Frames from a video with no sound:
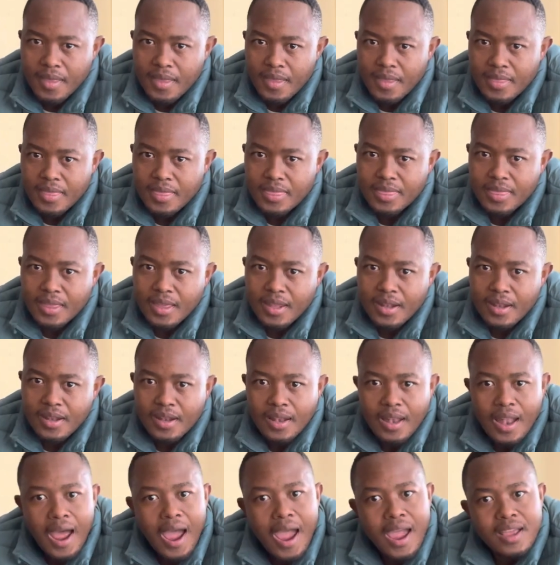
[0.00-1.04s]

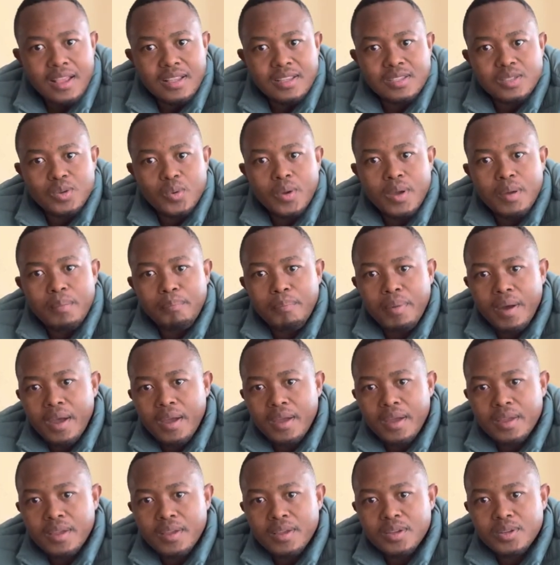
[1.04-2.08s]
thin lines
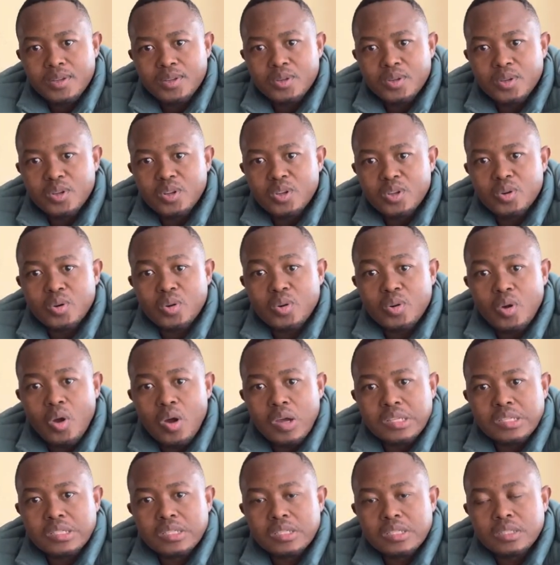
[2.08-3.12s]
whereby should you
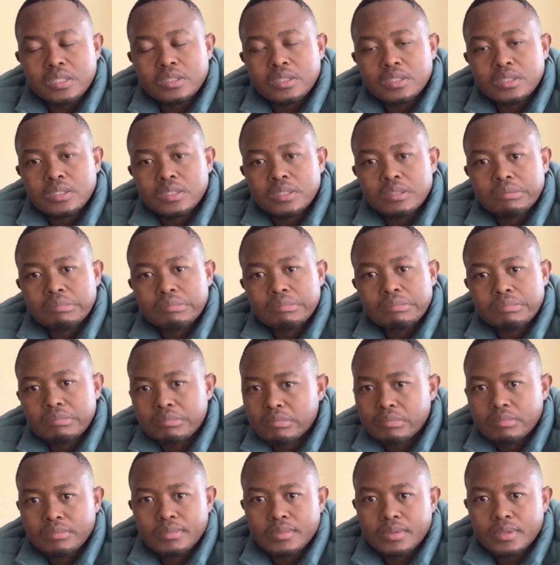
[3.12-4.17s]
cross,
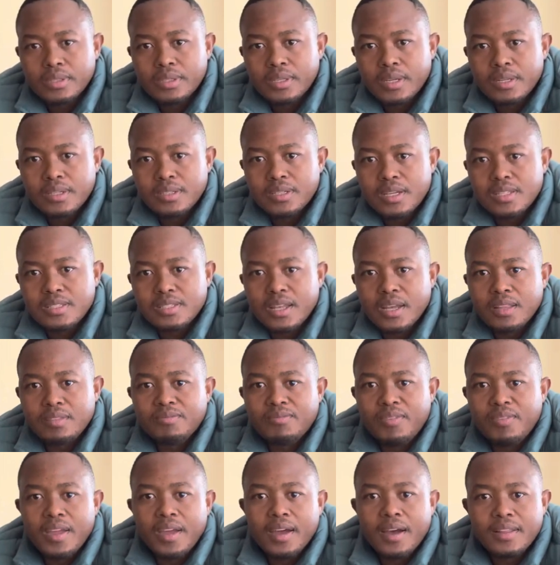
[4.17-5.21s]
you can just get
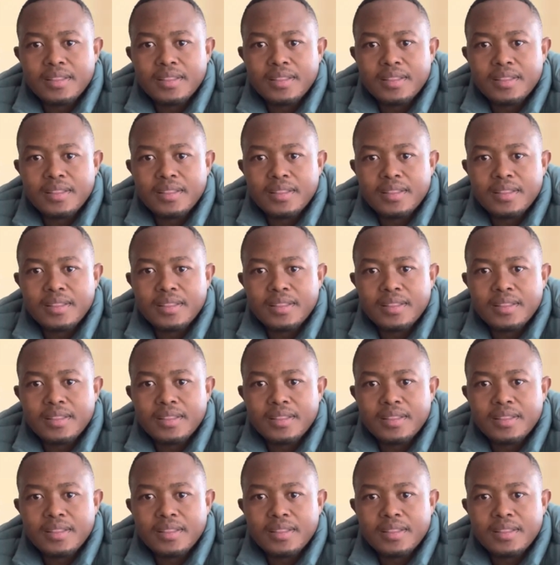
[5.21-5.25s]
fired.